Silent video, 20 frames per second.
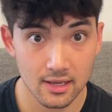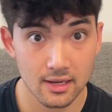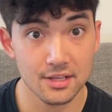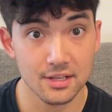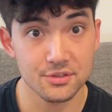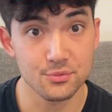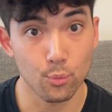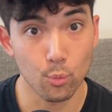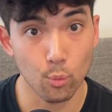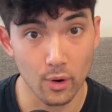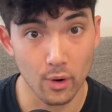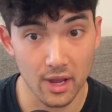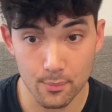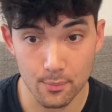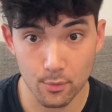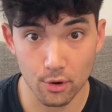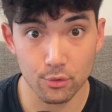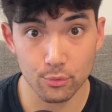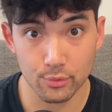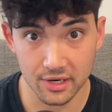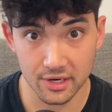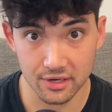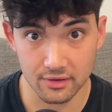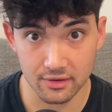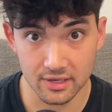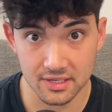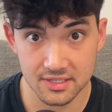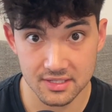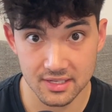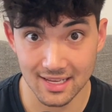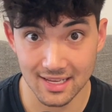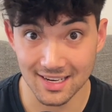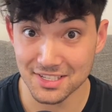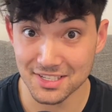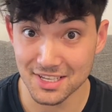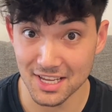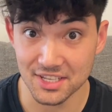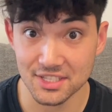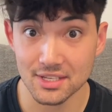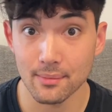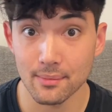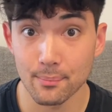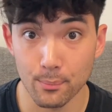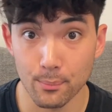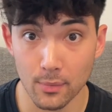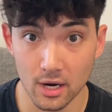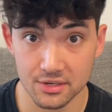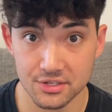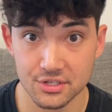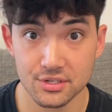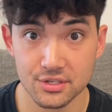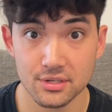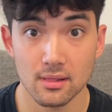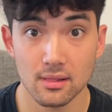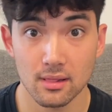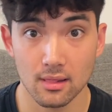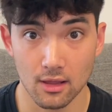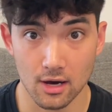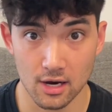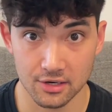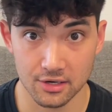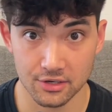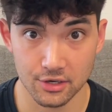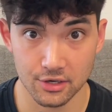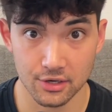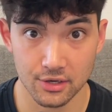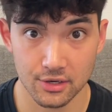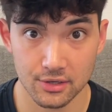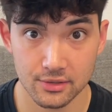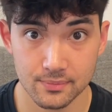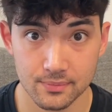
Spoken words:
it's way more rigorous, and it takes much longer.